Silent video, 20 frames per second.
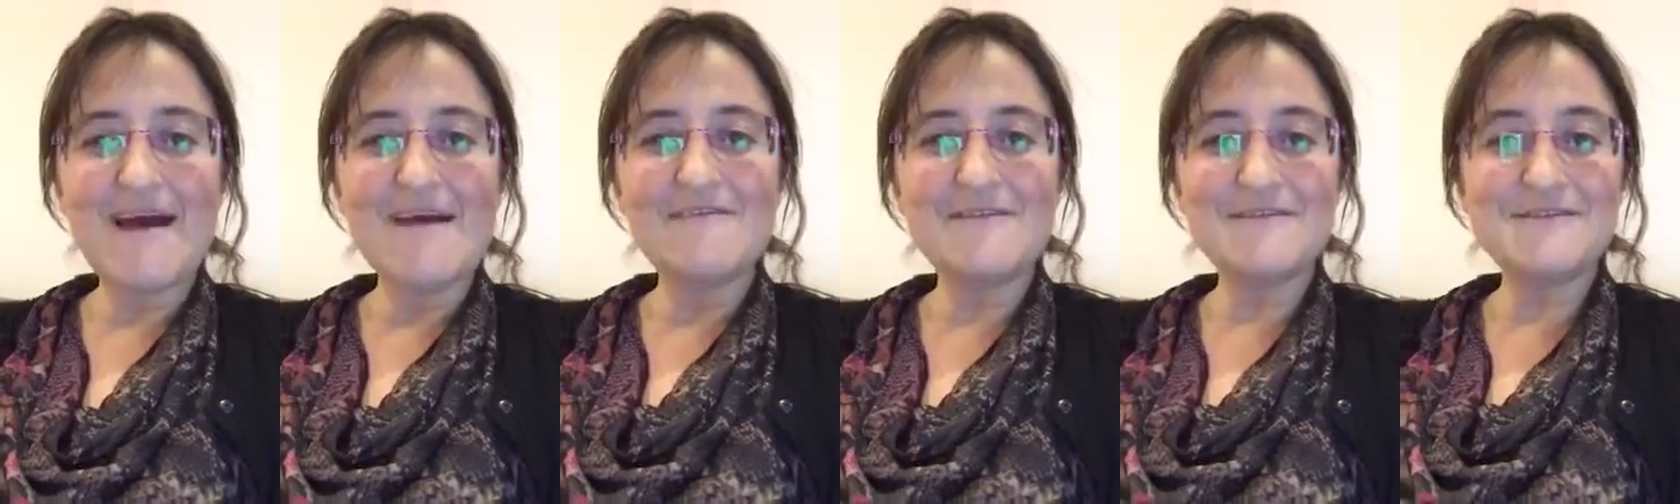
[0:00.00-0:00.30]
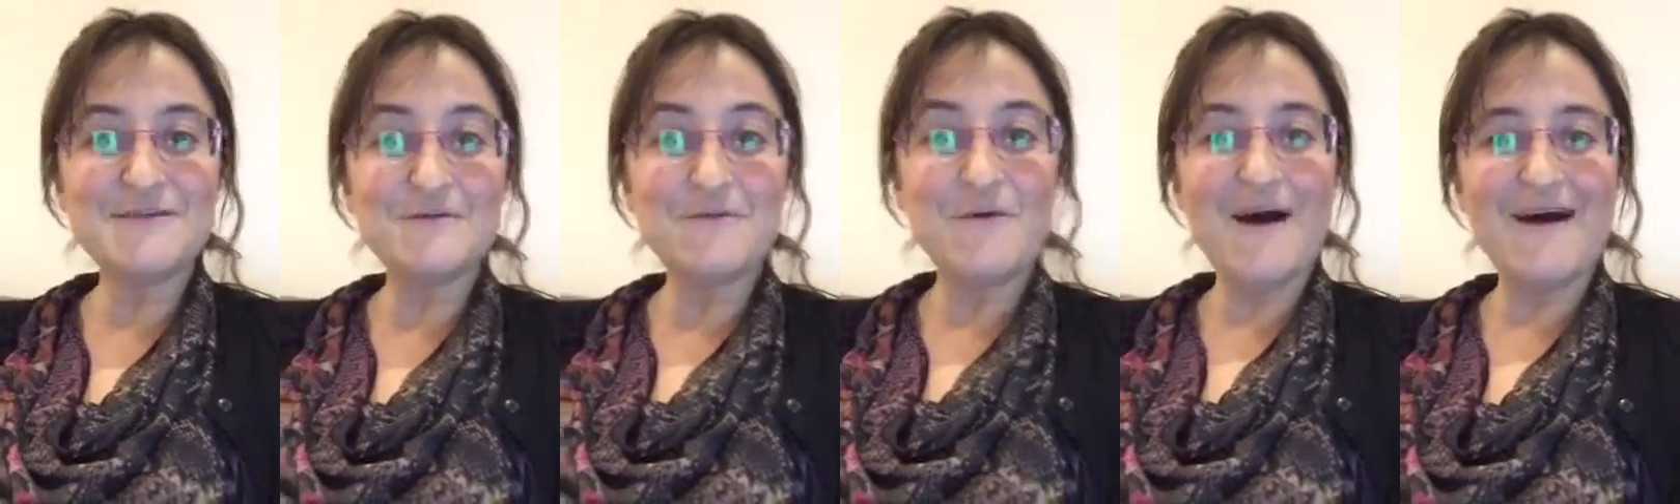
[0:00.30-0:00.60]

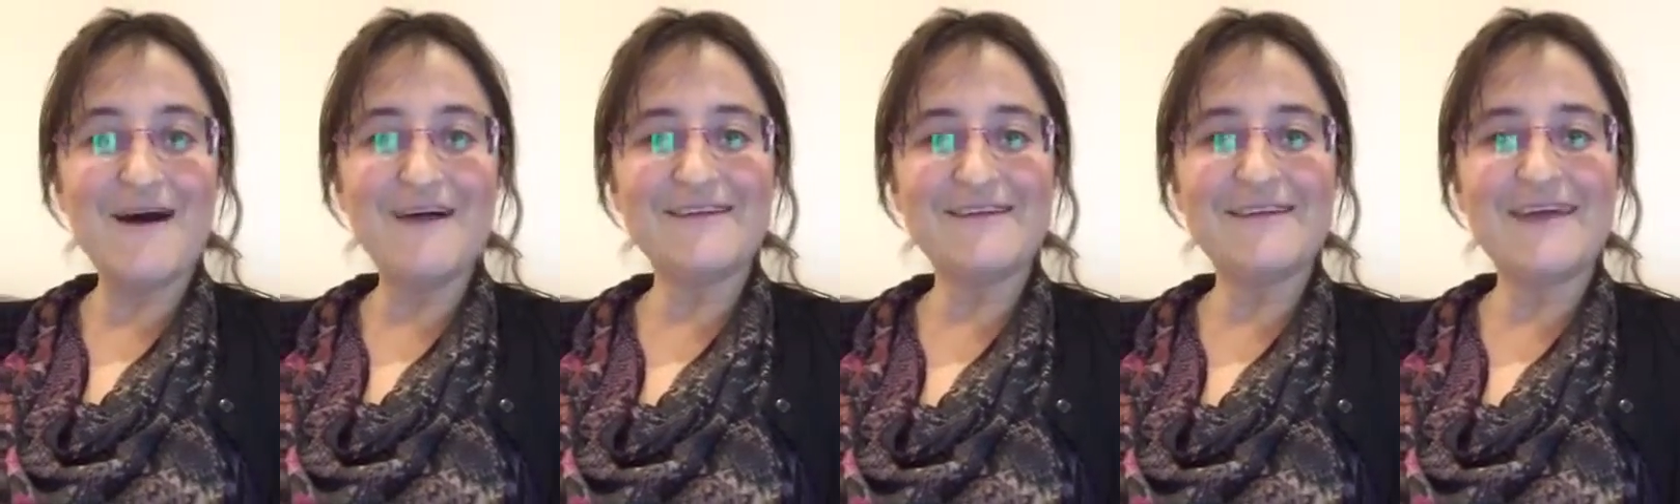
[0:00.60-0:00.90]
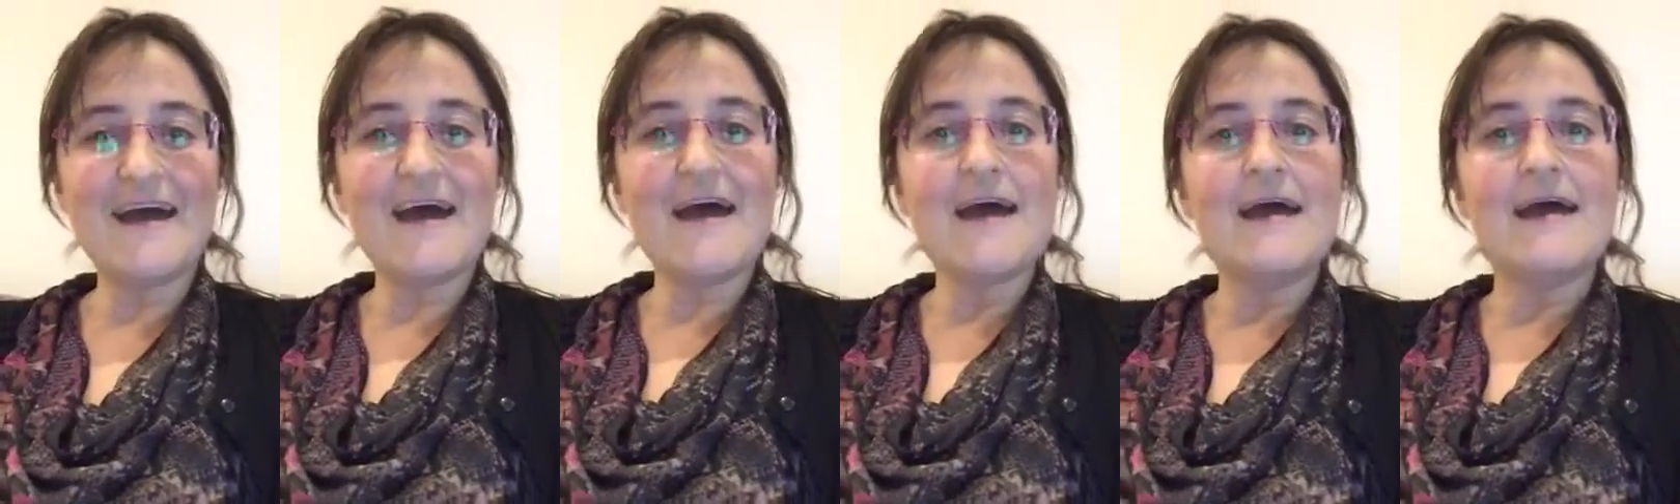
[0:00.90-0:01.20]
51.
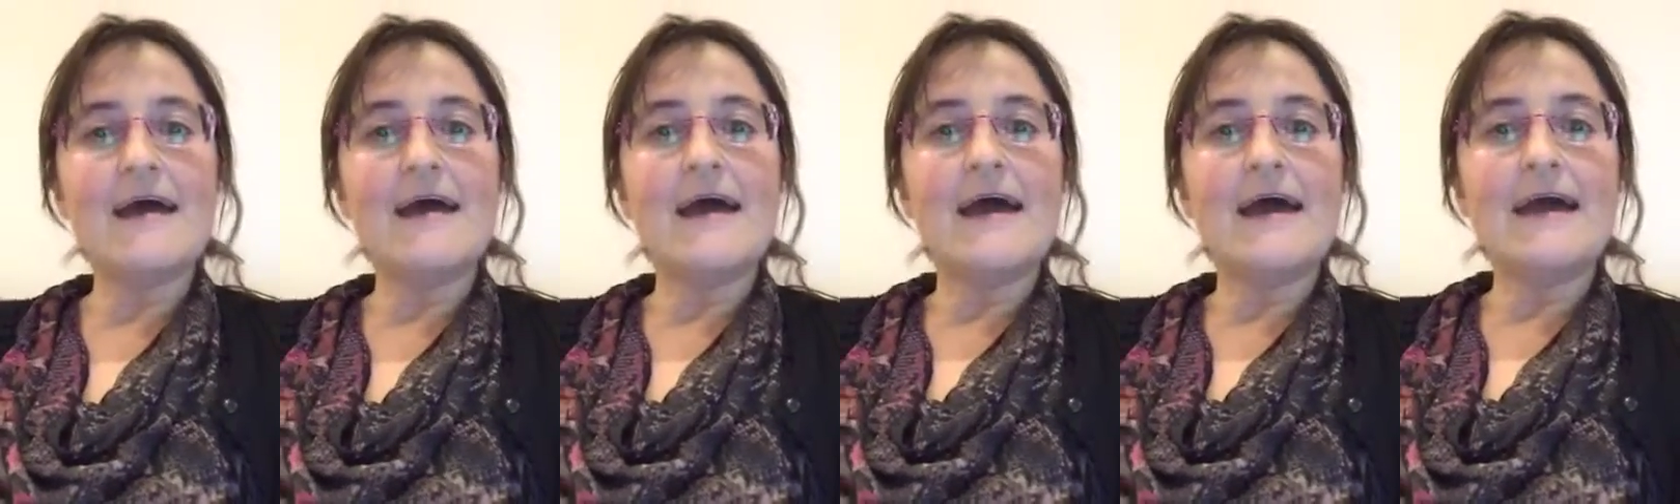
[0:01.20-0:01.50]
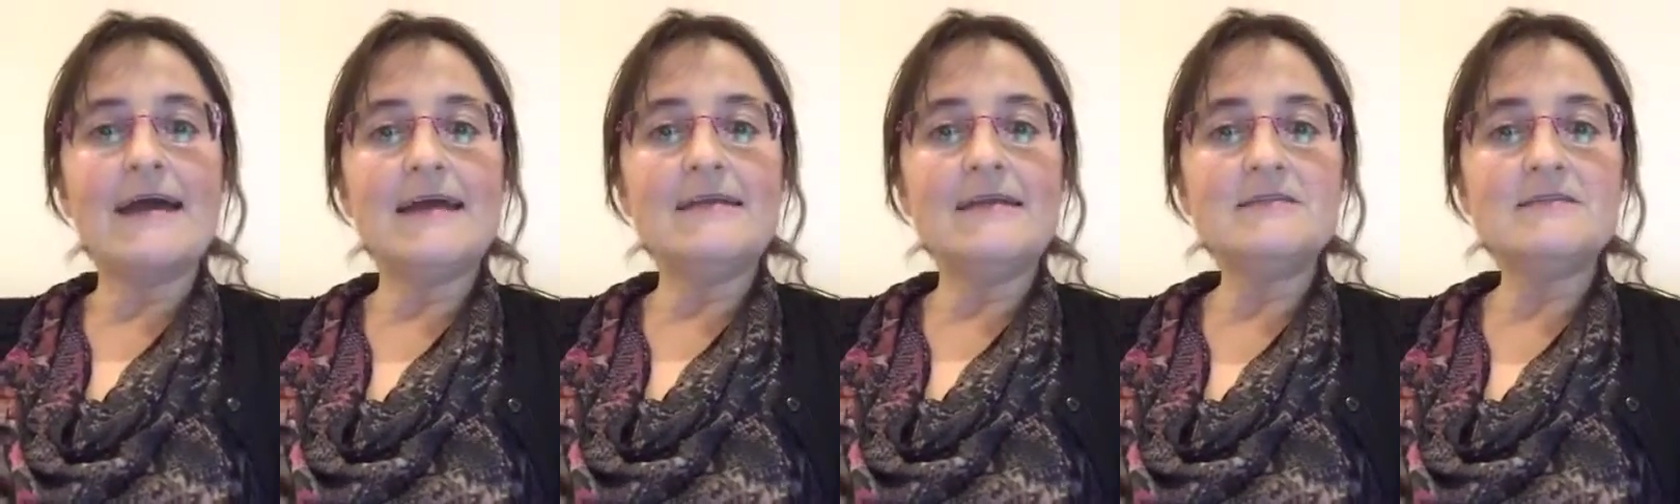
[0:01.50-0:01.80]

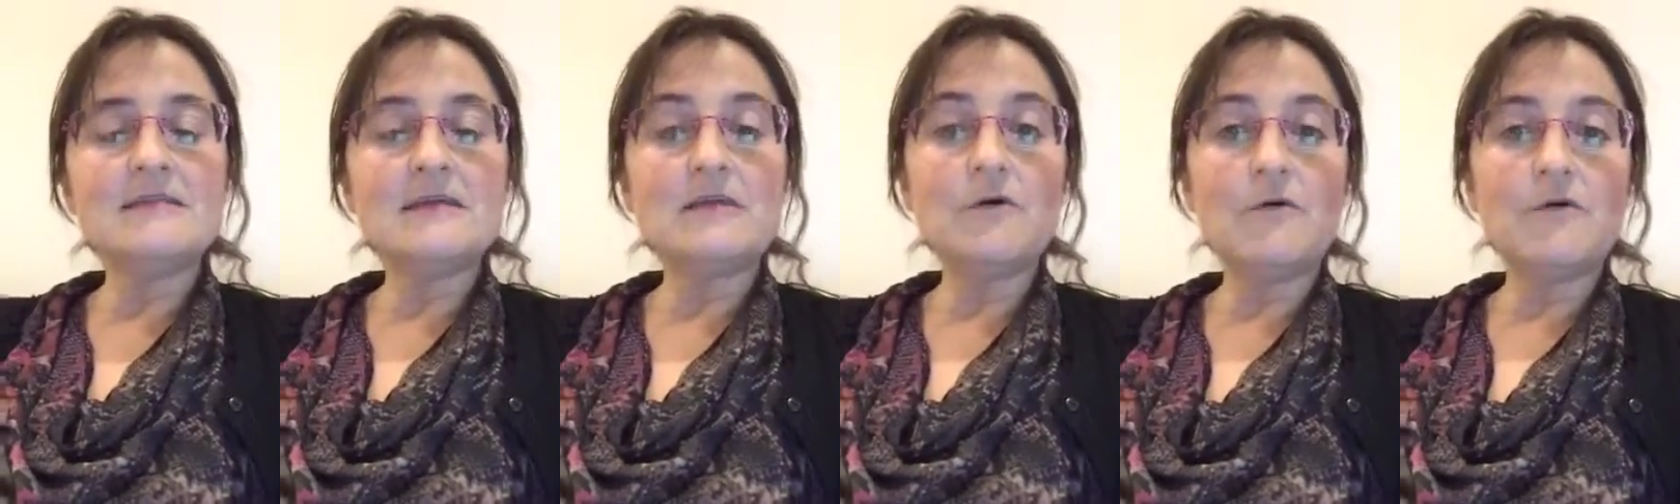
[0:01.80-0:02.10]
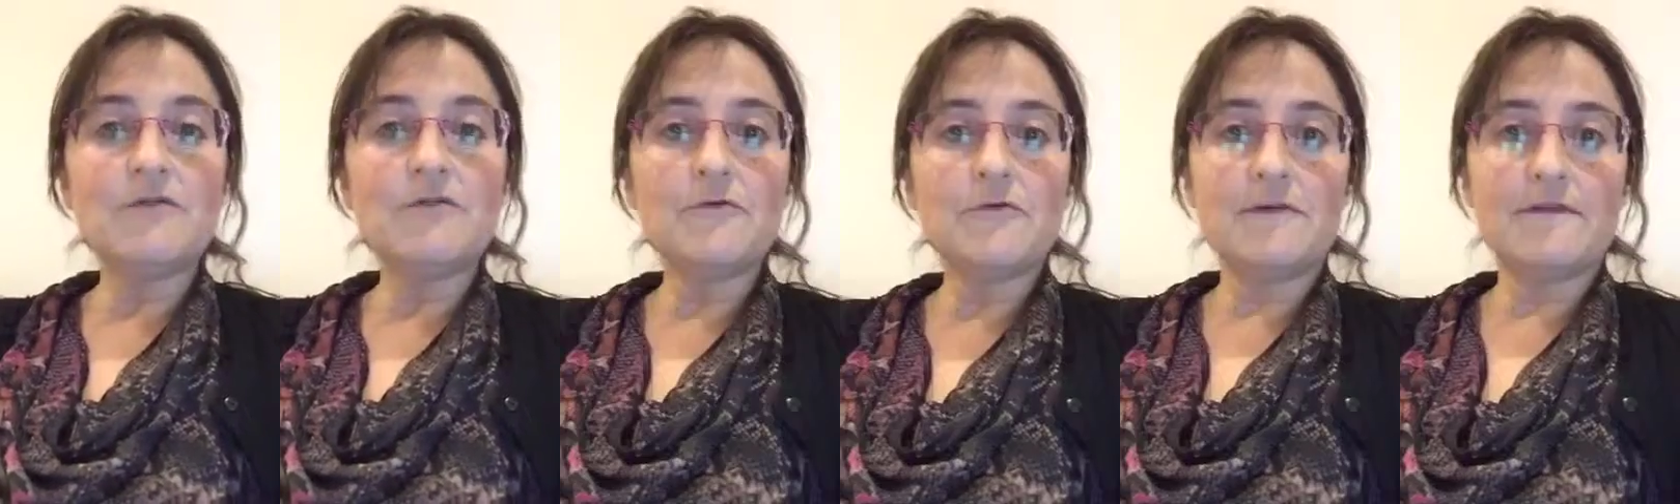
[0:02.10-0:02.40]
Insecure
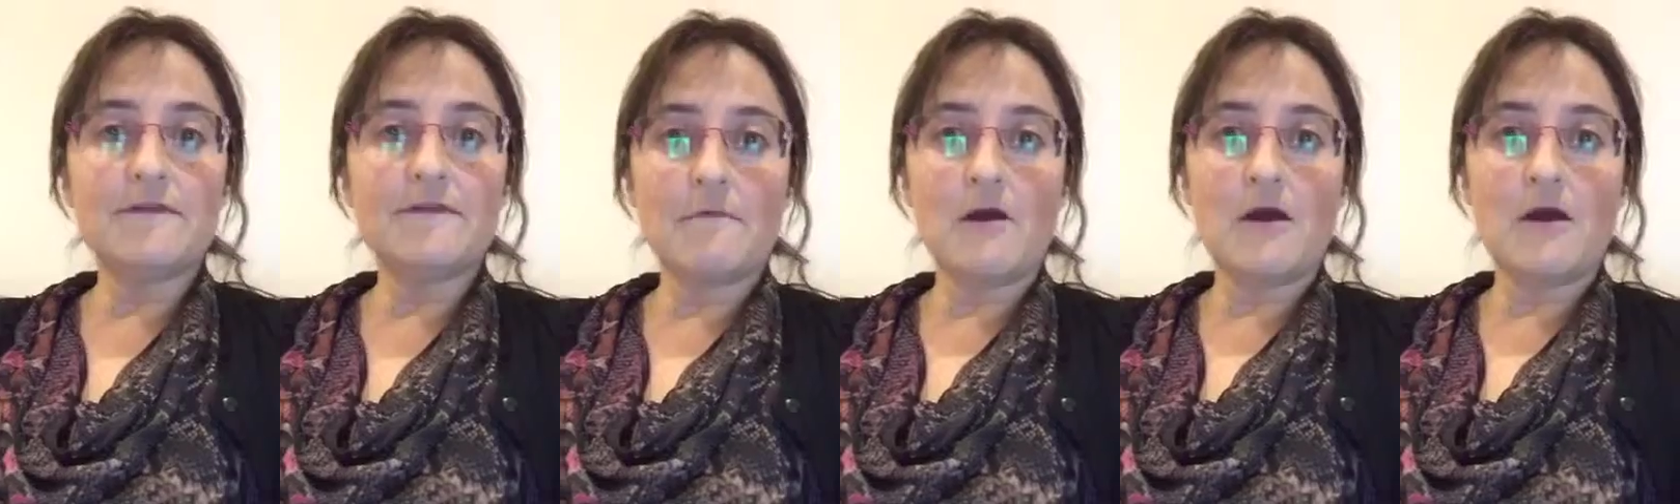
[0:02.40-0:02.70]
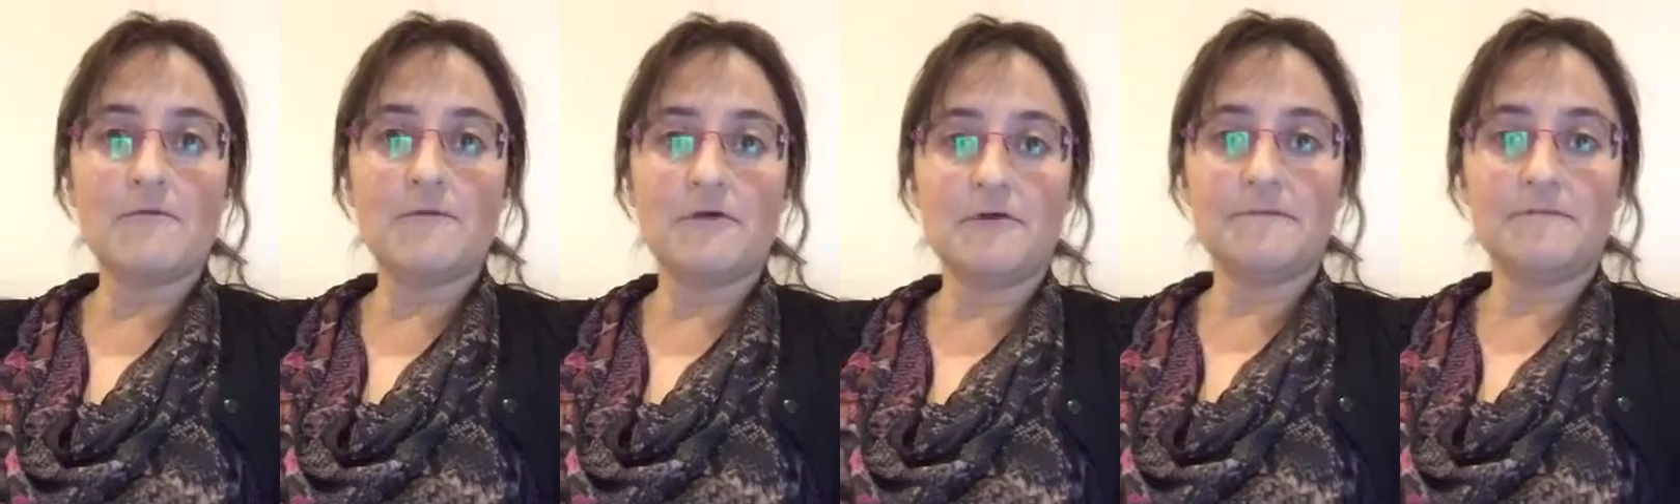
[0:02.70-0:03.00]
thought in the
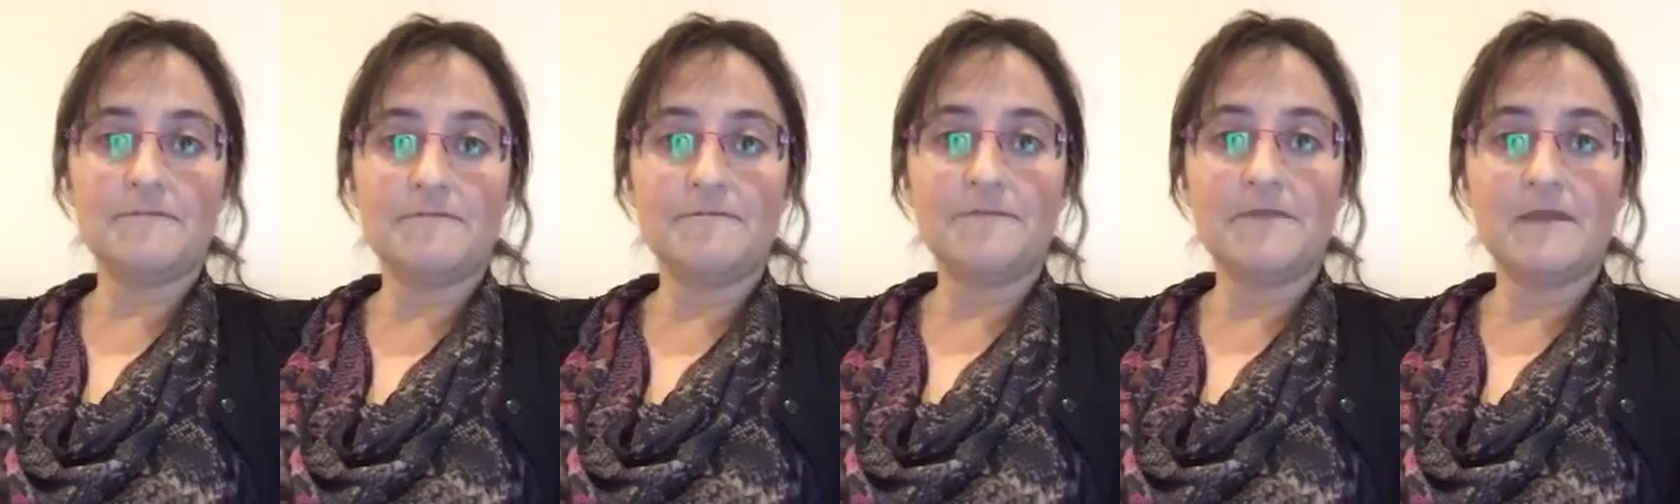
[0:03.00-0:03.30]
moment.